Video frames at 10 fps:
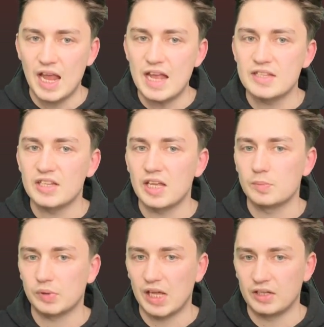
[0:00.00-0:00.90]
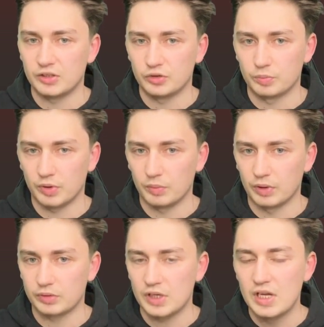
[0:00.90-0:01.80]
and then planning to
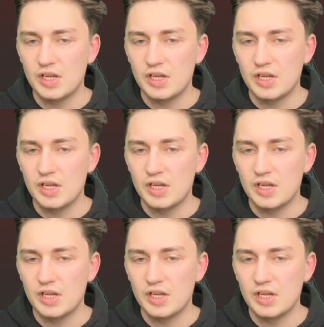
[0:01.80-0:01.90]
promote.